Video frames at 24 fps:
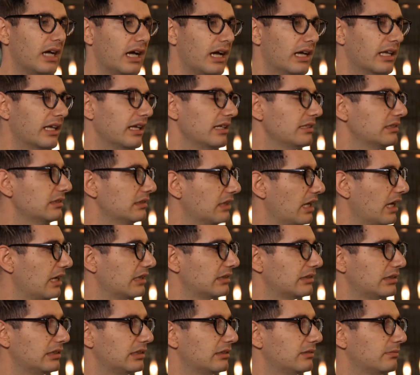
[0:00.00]
I guess
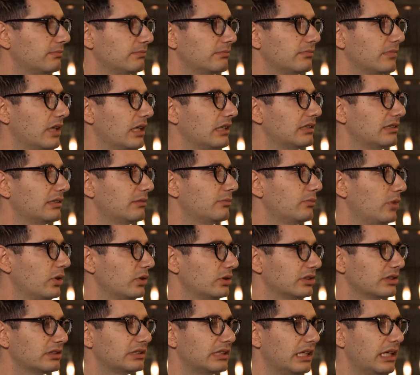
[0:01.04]
as in as in
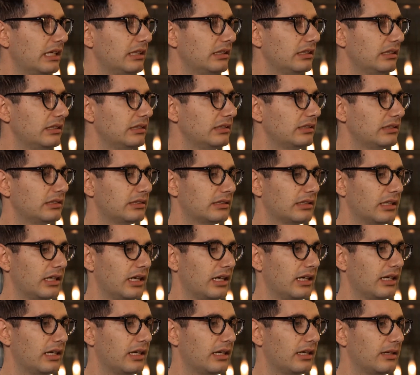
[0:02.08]
most societies,
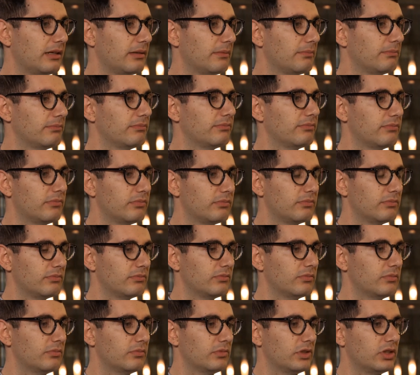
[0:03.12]
um,
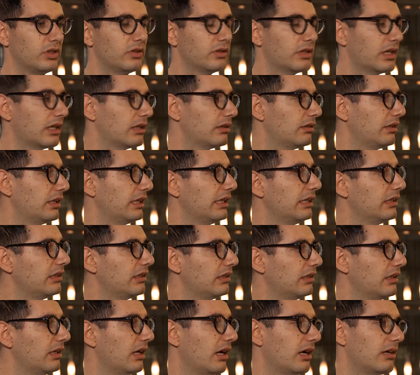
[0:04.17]
you can lead
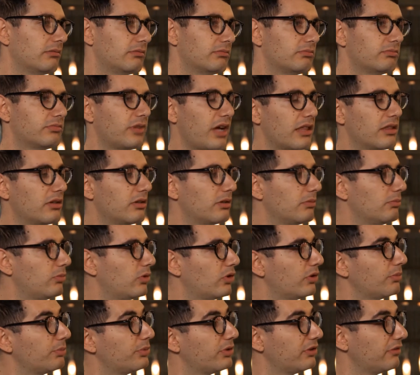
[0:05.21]
rather
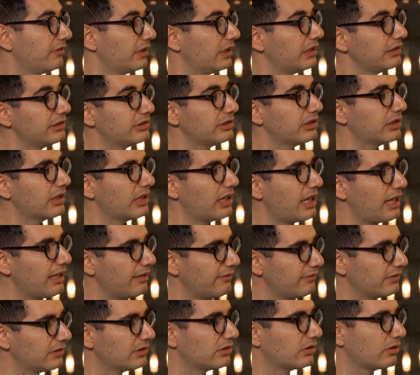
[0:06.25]
more privileged
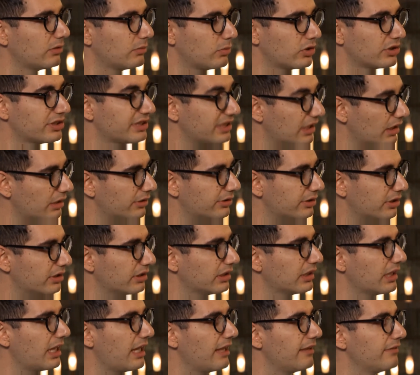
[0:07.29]
lives or more
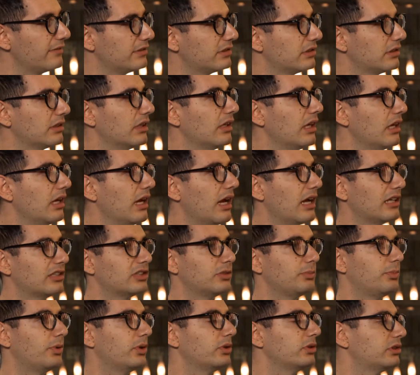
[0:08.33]
sheltered lives as
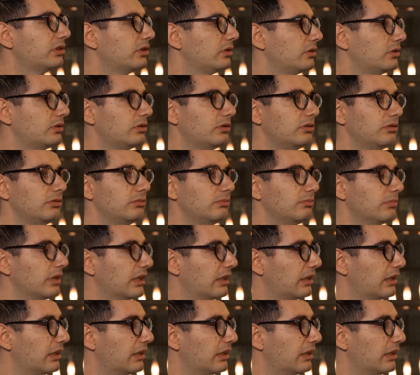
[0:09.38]
opposed to